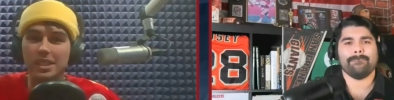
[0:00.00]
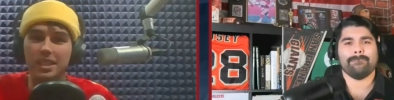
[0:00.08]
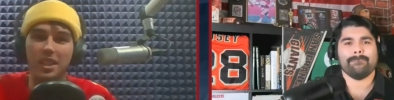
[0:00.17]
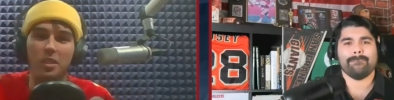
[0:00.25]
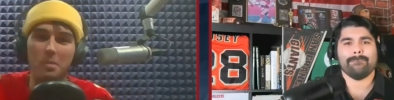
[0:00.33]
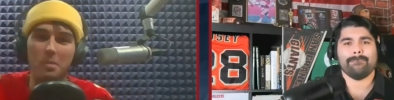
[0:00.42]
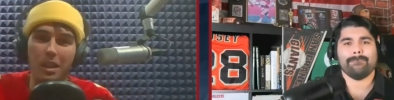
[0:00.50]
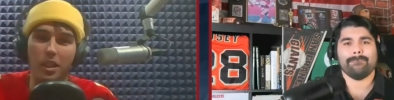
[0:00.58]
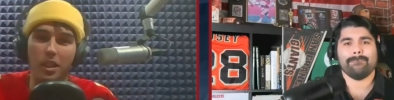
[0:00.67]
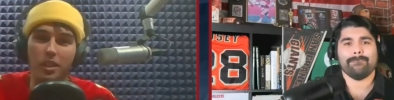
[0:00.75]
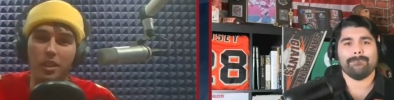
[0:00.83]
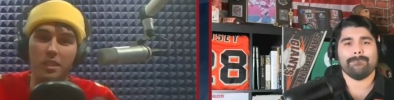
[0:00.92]
Speaker 1: and go about
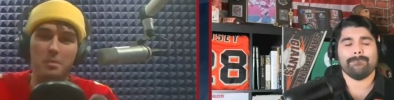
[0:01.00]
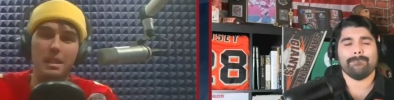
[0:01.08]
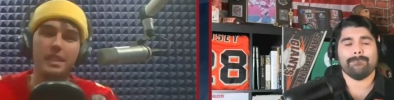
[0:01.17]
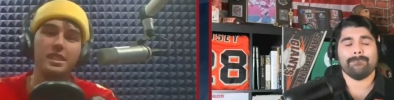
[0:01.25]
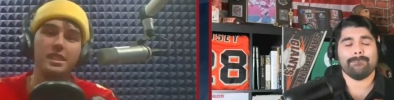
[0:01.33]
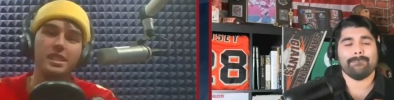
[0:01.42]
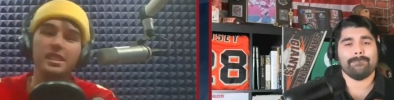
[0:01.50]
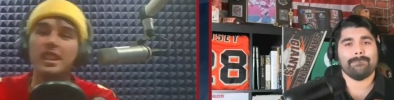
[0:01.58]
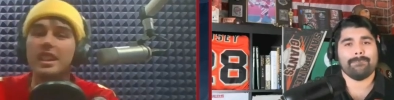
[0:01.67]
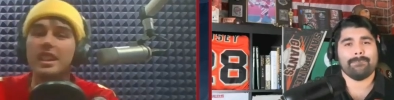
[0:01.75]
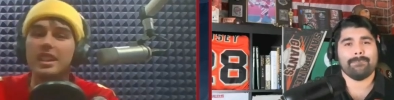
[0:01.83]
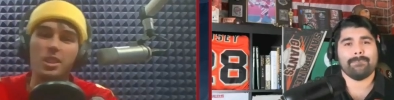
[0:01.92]
30 minutes
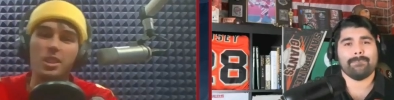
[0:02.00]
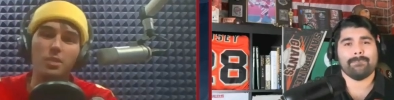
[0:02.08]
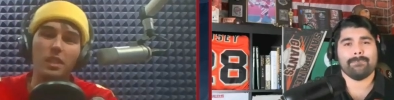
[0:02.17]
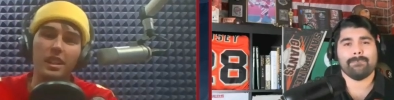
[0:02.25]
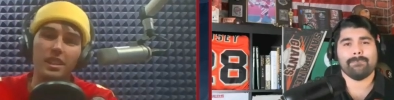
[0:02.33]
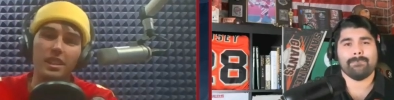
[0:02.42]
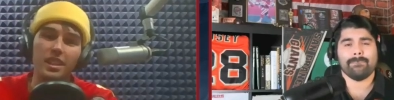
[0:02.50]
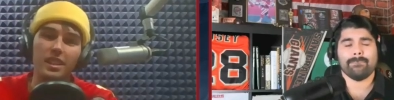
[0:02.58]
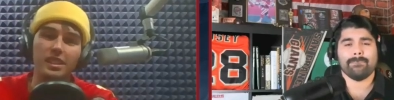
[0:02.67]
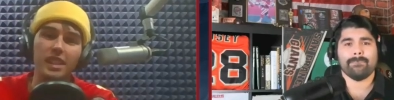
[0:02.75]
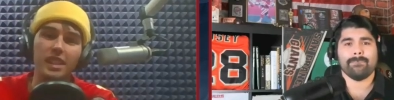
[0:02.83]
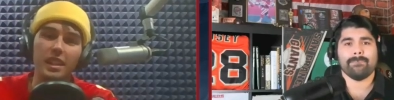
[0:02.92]
to the
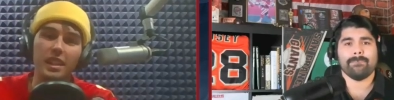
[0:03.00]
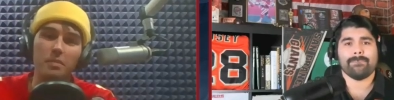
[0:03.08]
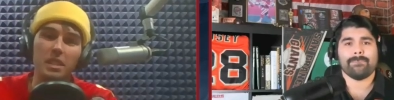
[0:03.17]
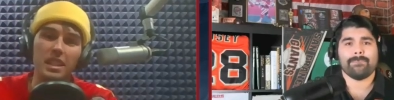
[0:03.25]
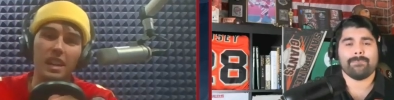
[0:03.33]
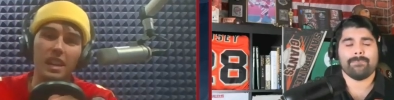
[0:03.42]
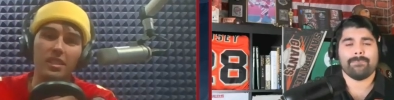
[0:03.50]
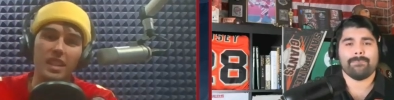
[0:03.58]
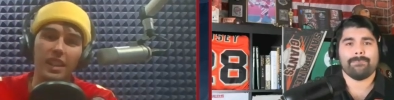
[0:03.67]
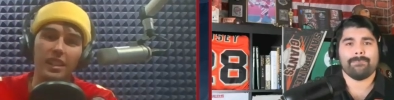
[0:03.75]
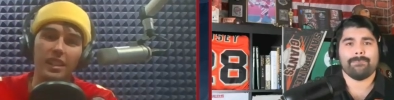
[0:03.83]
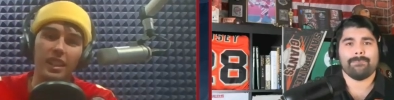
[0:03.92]
stadium in
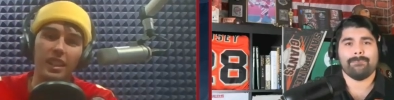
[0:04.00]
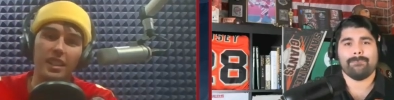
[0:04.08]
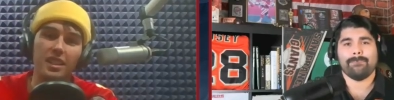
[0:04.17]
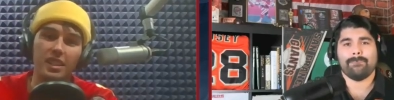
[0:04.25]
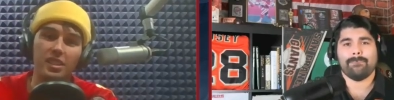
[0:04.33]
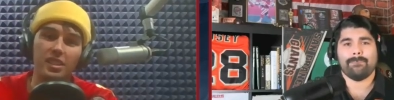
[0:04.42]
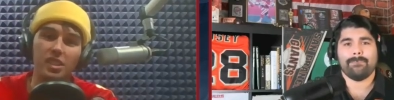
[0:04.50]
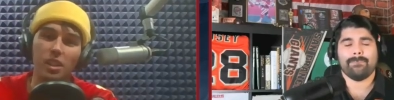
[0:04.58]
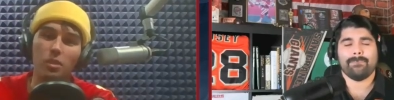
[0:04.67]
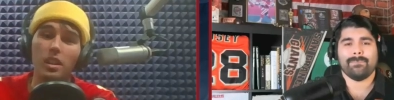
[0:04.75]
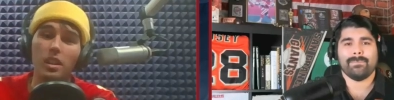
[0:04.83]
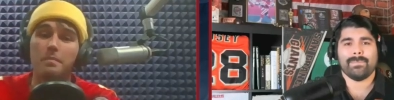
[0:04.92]
downtown Atlanta.
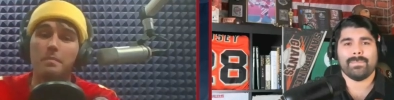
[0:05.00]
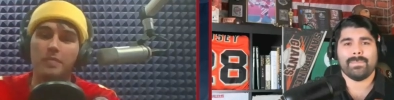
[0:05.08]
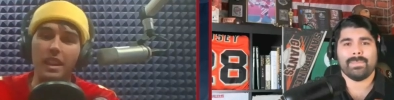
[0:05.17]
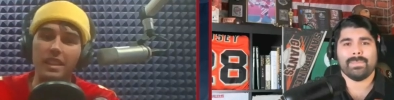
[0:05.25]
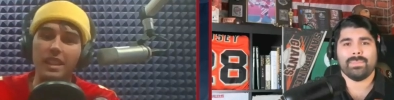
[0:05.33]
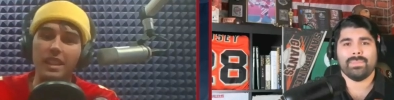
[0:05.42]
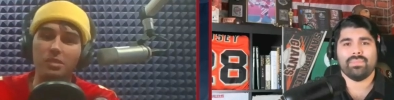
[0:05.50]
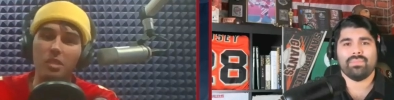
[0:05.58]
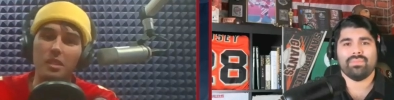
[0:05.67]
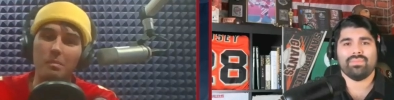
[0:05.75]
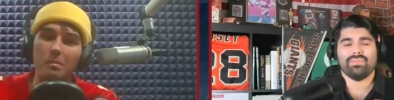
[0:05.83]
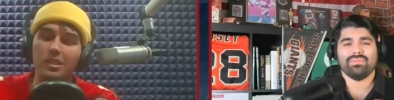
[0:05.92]
So that's one of
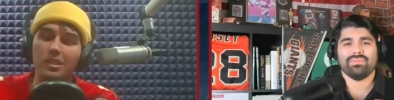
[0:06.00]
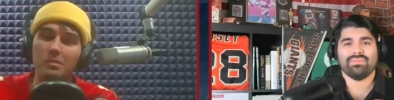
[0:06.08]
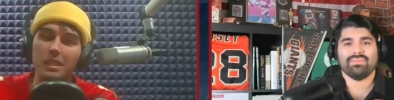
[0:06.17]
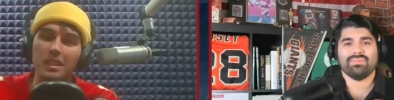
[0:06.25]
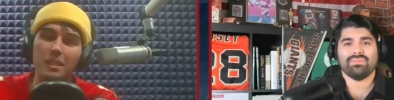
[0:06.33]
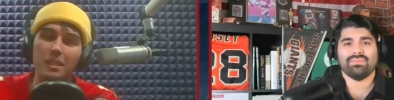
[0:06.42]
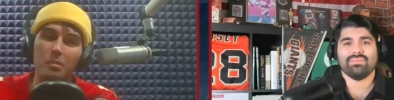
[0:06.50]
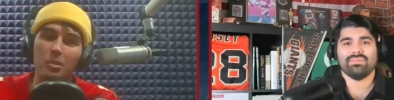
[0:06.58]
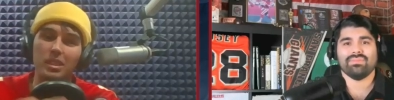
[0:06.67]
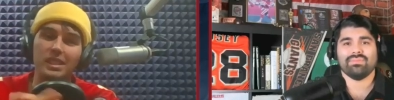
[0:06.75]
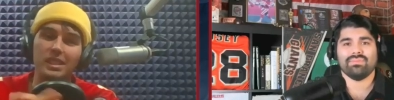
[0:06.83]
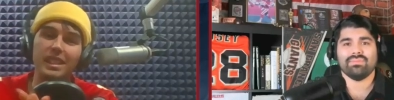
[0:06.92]
the perks of being the number
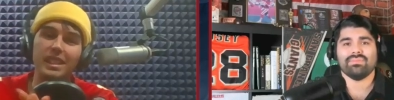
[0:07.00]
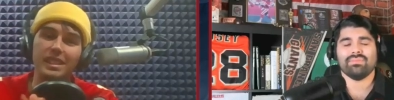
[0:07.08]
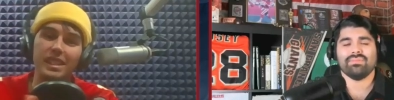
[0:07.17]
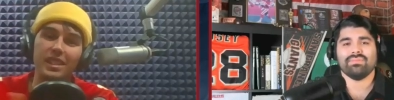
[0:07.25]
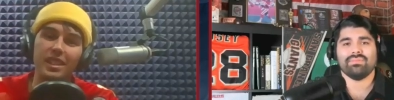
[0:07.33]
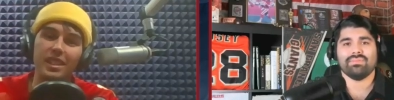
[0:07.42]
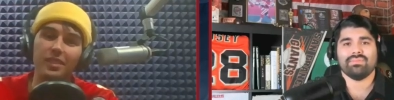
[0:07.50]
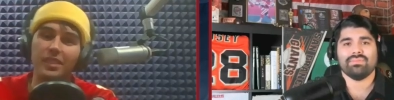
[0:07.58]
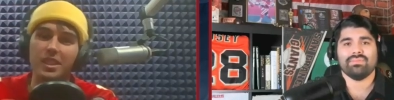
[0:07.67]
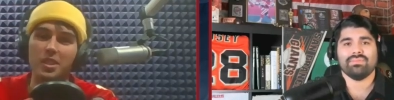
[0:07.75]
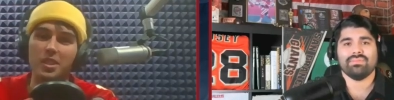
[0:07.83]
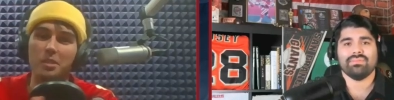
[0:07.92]
1 seed, is that you get
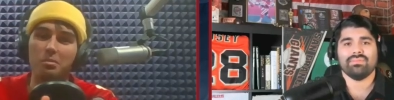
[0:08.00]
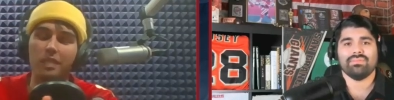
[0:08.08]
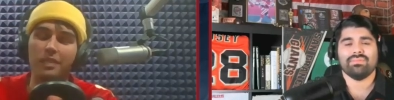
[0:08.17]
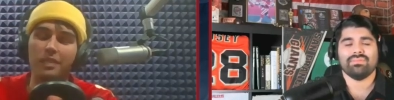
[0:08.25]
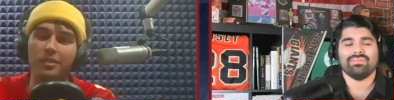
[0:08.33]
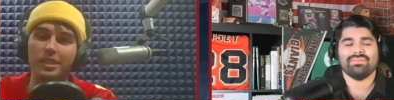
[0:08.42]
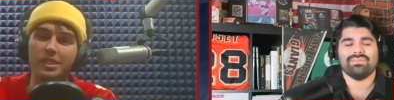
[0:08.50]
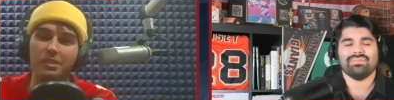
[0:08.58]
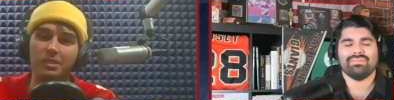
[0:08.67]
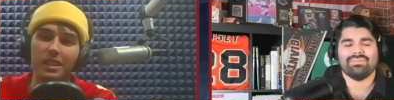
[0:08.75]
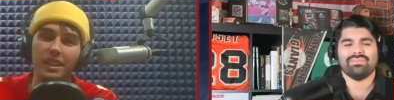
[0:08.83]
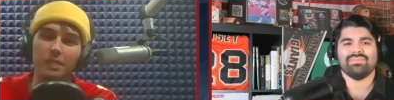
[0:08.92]
regional preference when
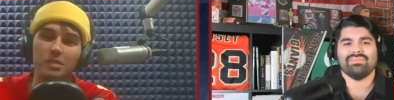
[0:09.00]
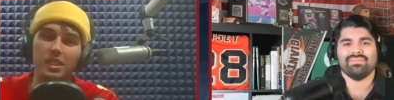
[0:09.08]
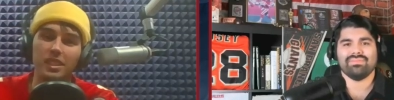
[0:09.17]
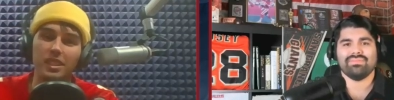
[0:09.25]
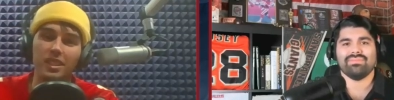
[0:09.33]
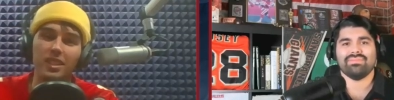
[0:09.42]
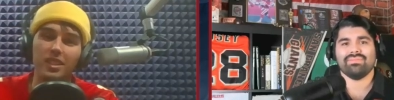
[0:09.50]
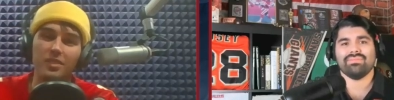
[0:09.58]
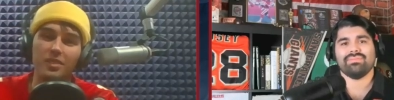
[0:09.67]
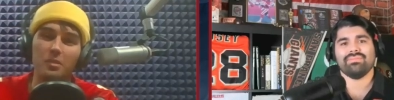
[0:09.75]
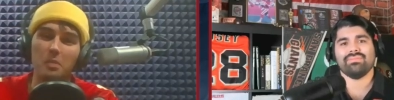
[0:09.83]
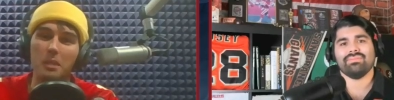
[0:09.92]
it comes to your college
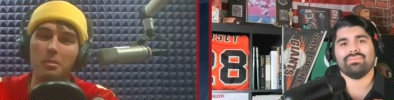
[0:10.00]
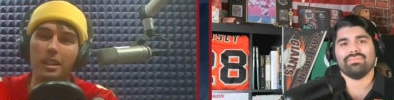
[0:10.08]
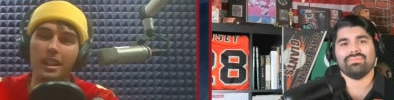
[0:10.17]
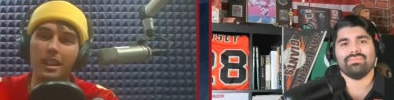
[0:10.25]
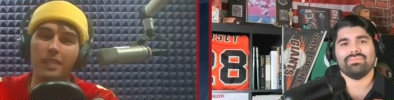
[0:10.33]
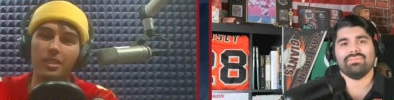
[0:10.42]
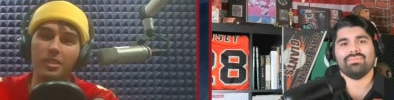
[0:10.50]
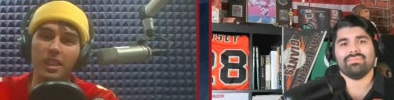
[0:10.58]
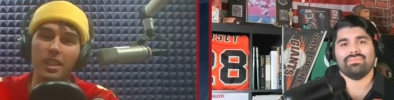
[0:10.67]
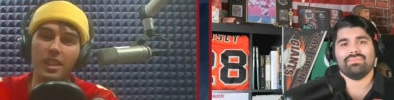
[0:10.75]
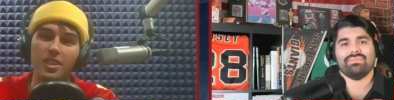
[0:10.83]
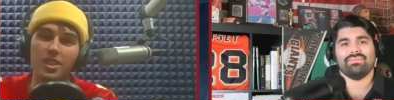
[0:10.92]
football playoff
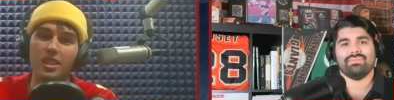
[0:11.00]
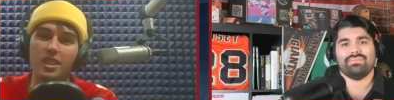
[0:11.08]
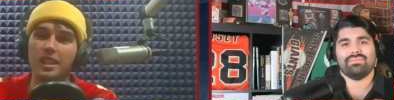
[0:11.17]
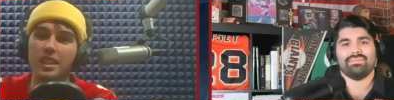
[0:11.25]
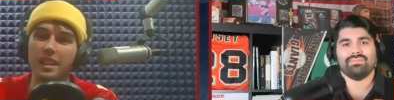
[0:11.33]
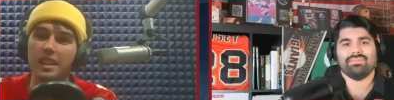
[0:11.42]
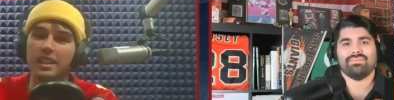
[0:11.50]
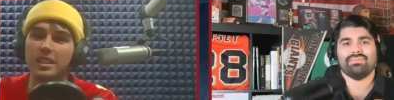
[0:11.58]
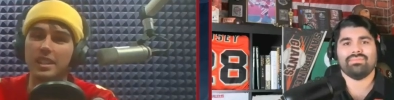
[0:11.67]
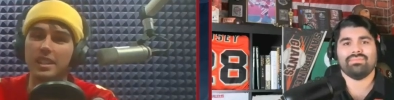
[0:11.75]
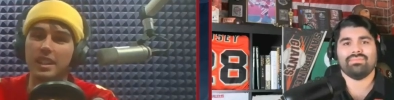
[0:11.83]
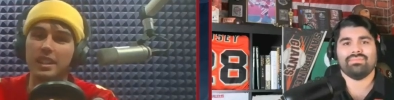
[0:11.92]
location. And
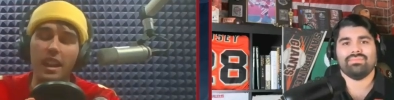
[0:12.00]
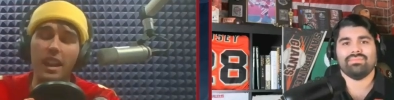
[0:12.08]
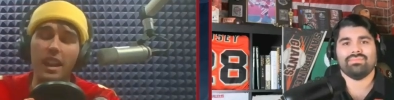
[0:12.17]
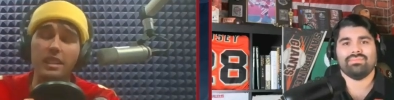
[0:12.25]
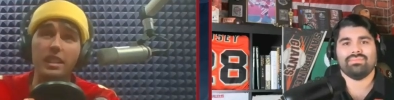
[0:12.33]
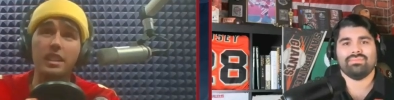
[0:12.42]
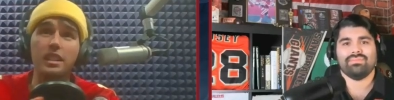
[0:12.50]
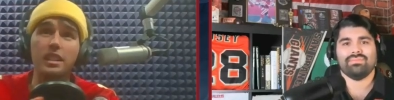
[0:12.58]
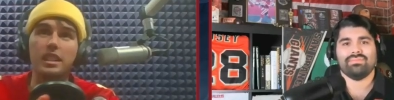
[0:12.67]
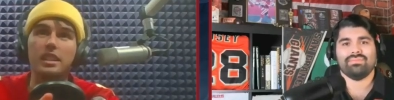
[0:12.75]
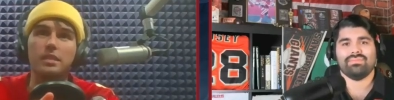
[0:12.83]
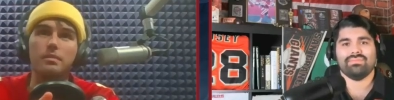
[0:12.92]
I think that